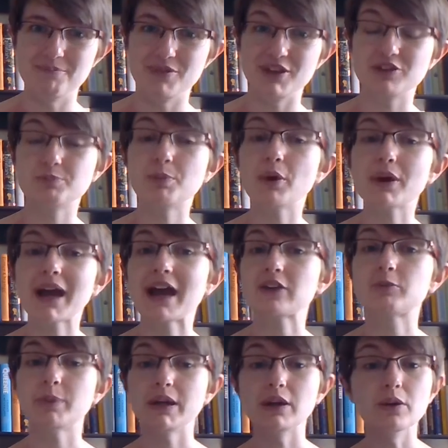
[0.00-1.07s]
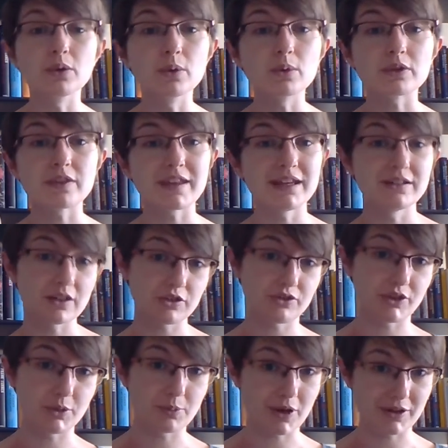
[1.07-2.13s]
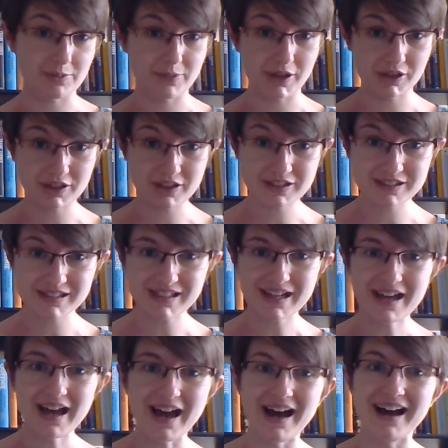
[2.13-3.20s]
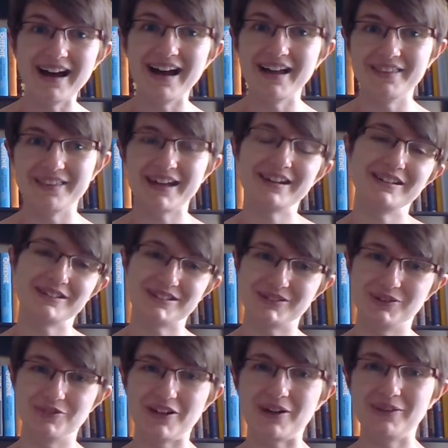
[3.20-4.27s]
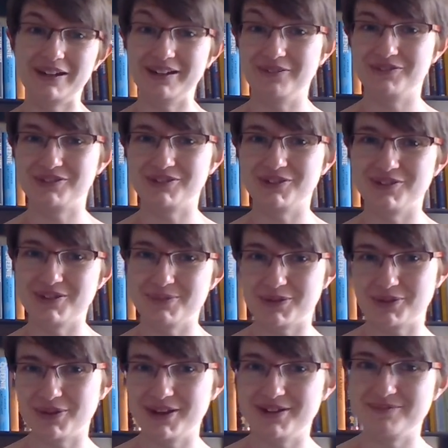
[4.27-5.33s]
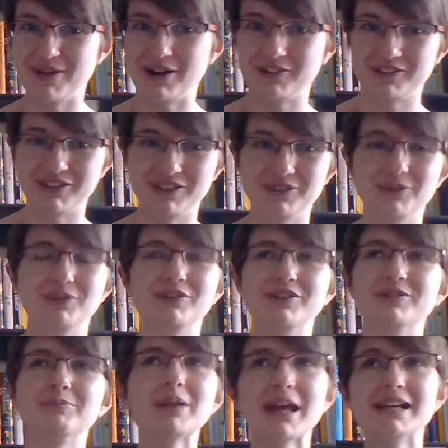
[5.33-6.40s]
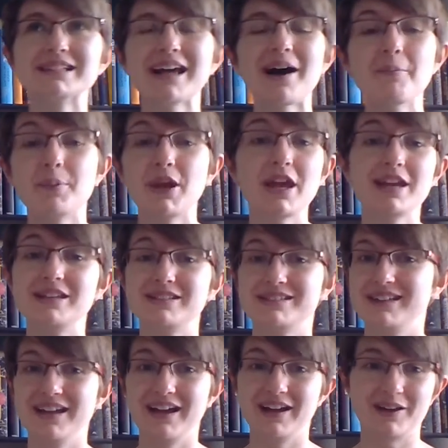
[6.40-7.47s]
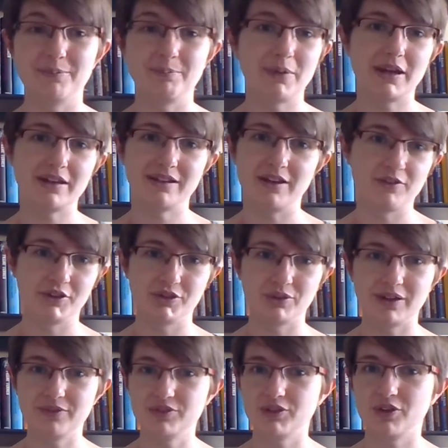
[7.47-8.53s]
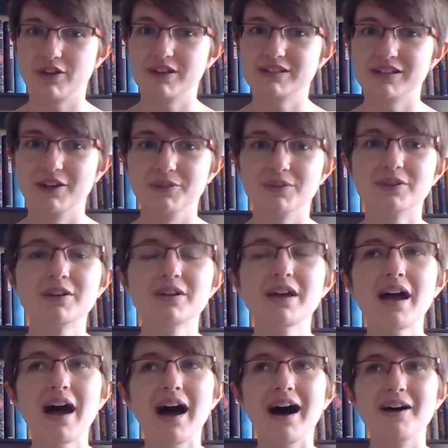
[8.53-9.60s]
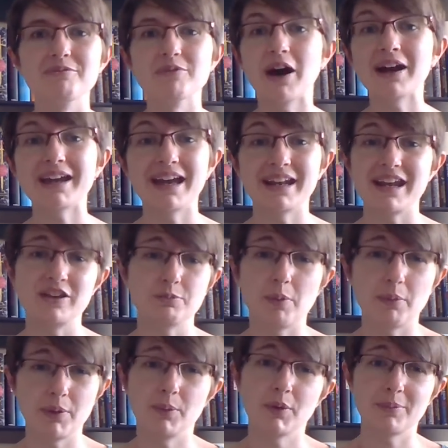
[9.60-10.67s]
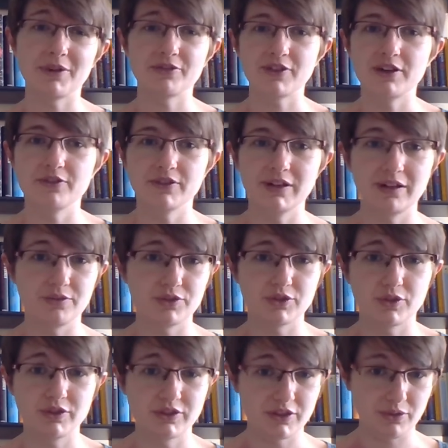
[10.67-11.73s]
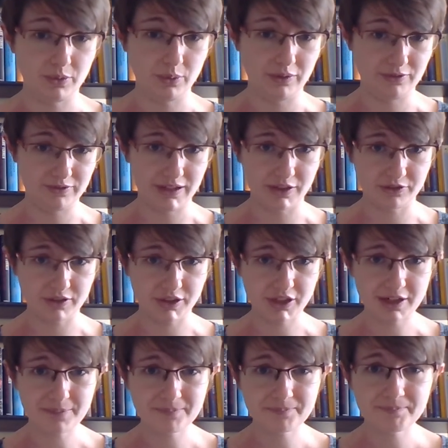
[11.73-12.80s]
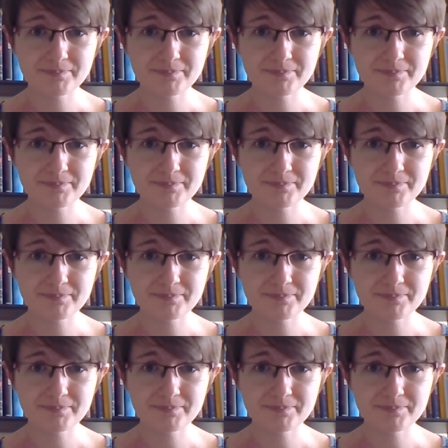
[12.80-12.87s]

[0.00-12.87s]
This book has been called The Industrial Pride and Prejudice. And that is sort of how the love story between Margaret and Thornton plays out. But it is a completely original love story in its own right. And it is probably one of my favourite love stories in all of literature.